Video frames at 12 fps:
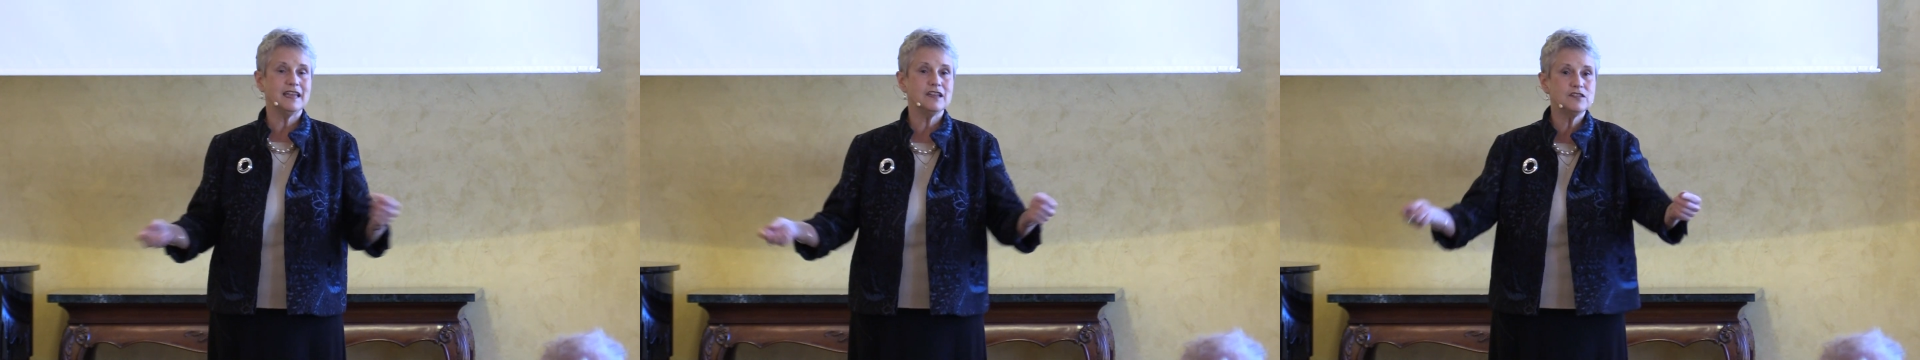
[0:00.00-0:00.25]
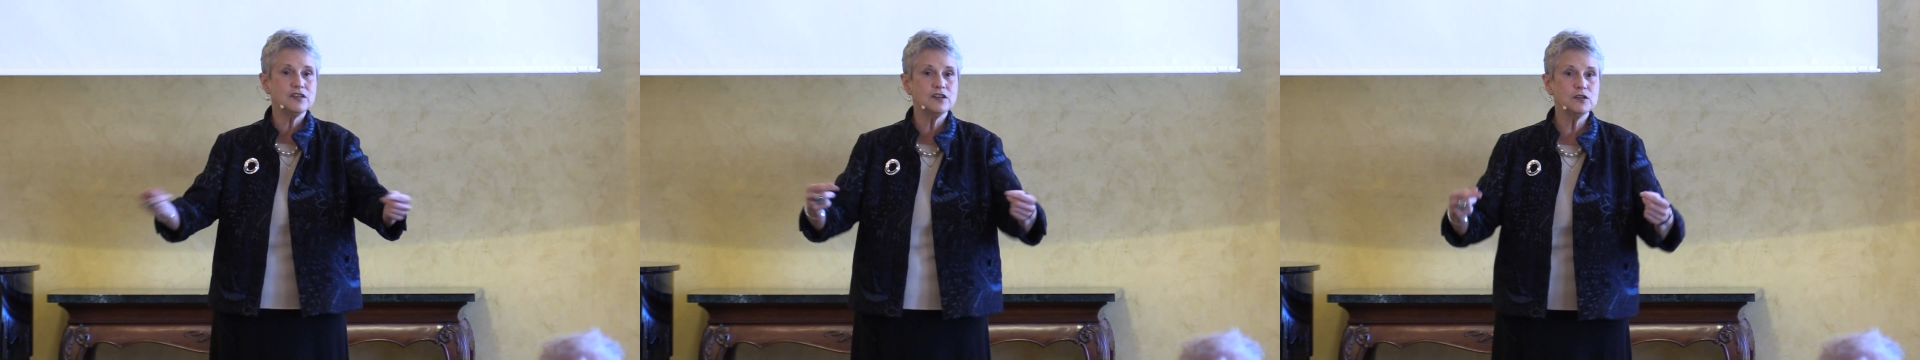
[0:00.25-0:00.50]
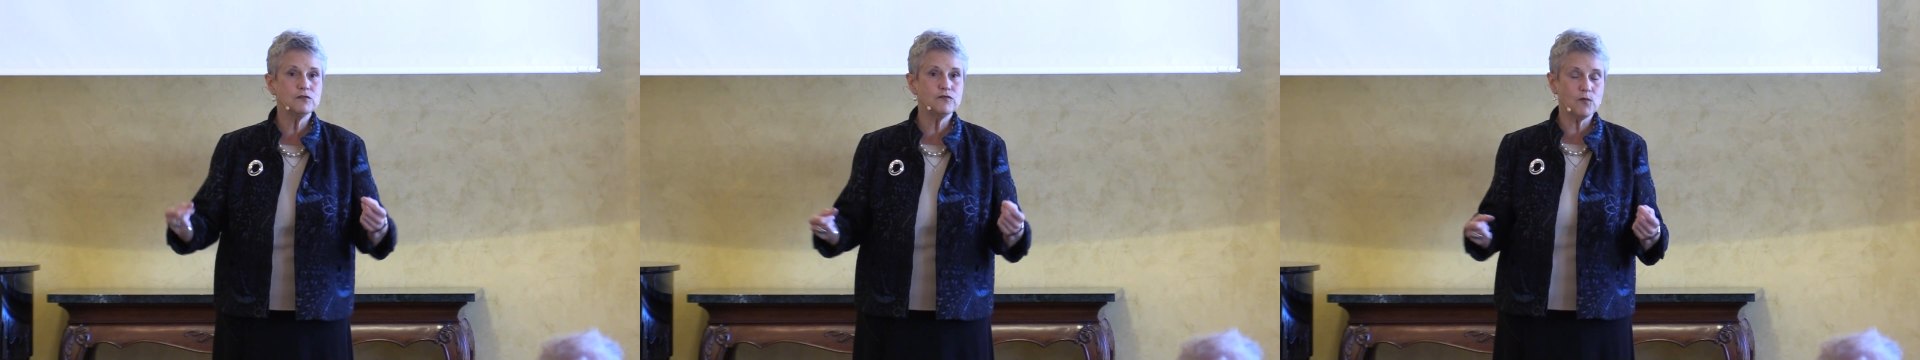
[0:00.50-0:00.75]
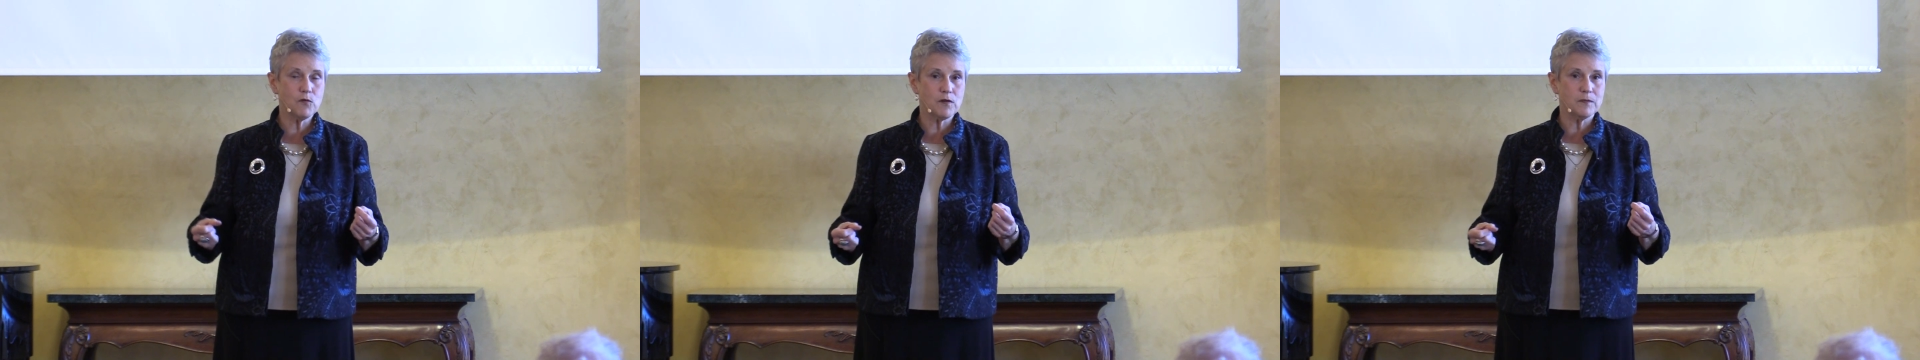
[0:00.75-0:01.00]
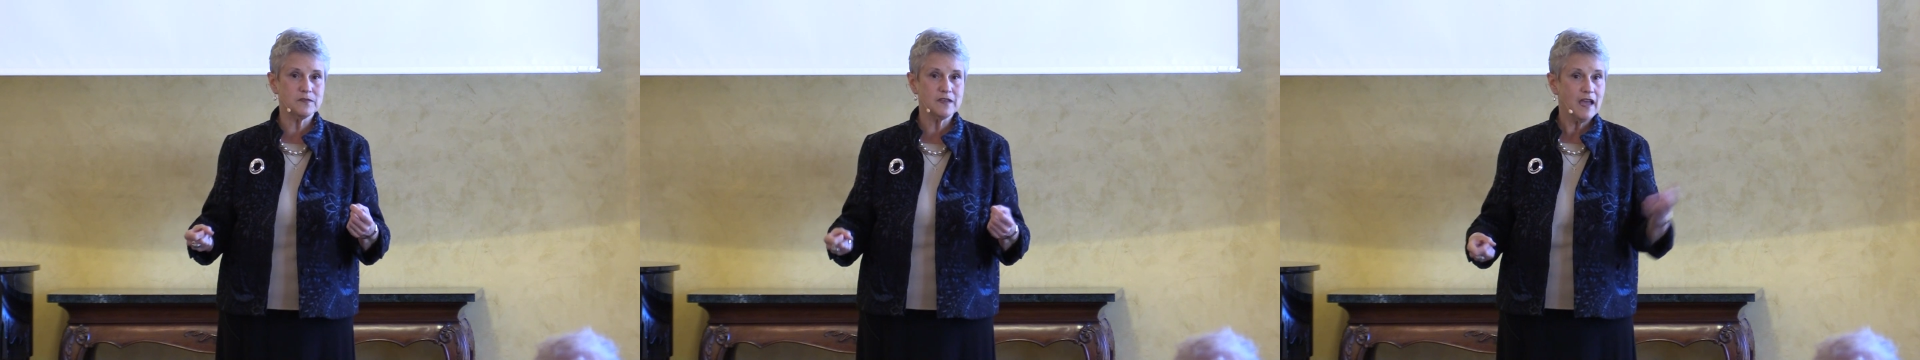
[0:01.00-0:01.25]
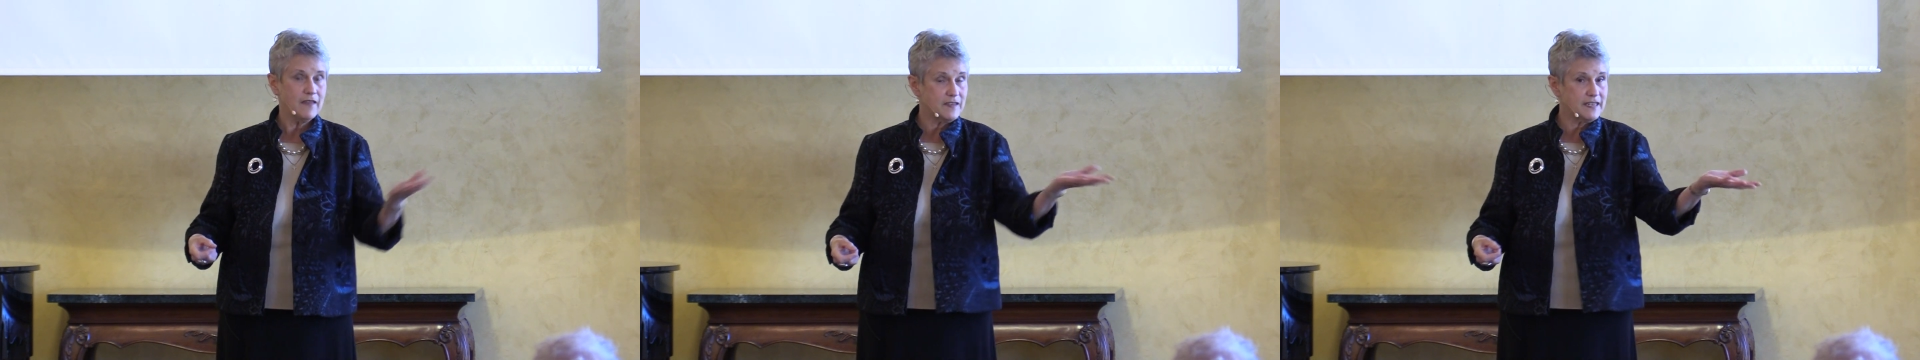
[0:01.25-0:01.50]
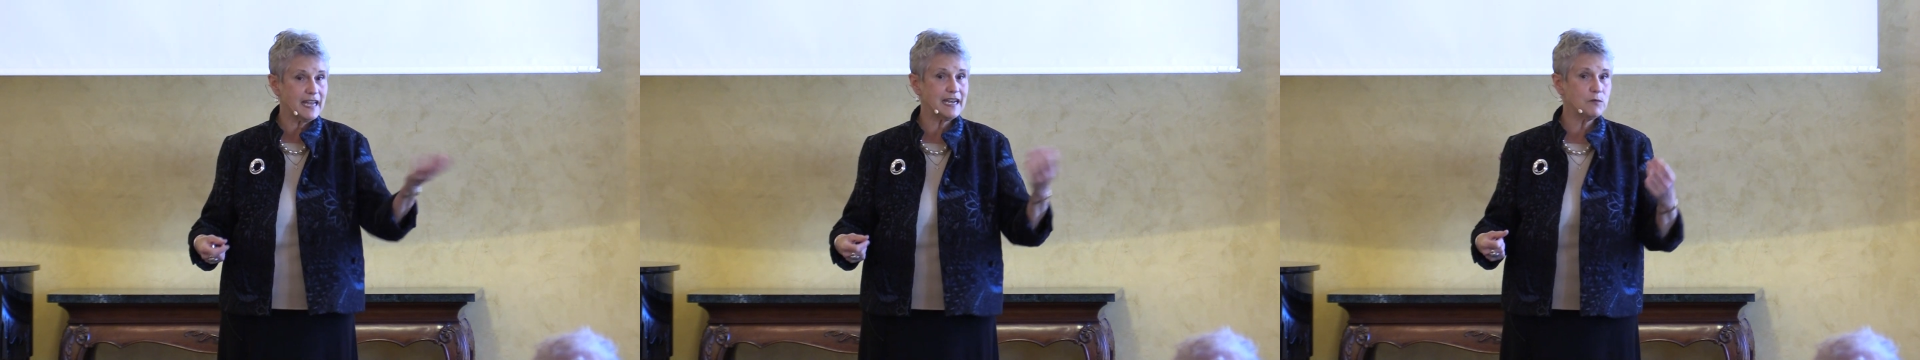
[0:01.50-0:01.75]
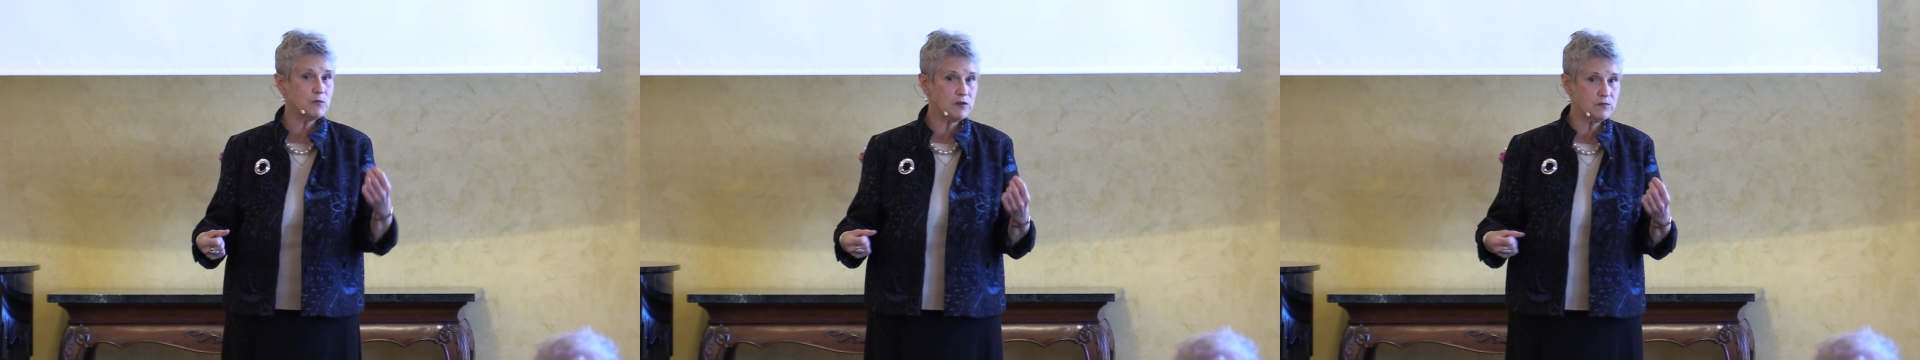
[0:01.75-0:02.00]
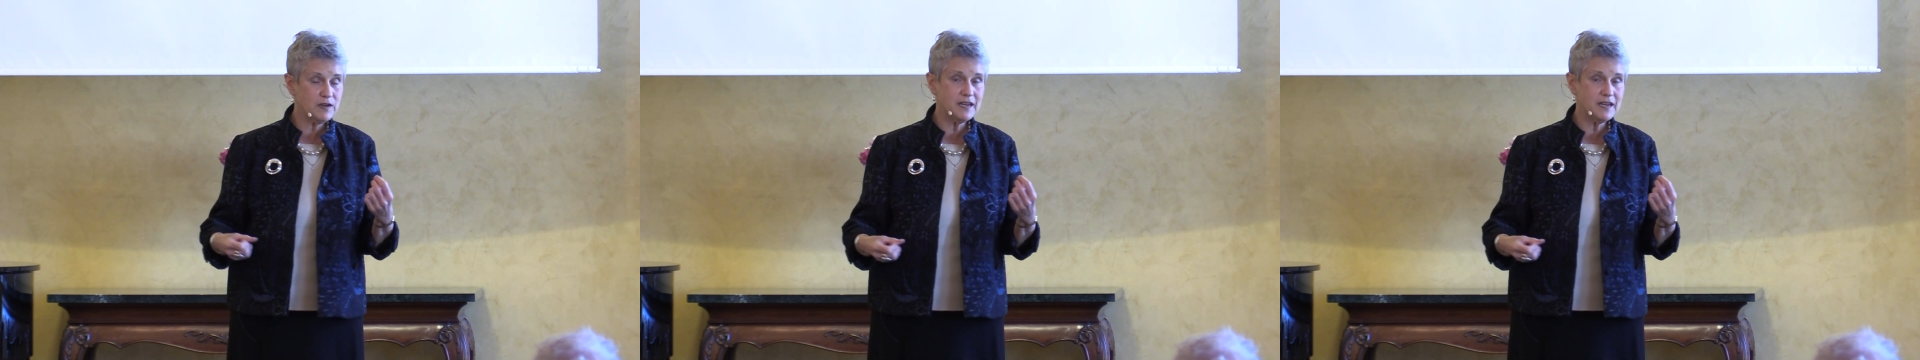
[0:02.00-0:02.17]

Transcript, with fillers: into new forms. The daily word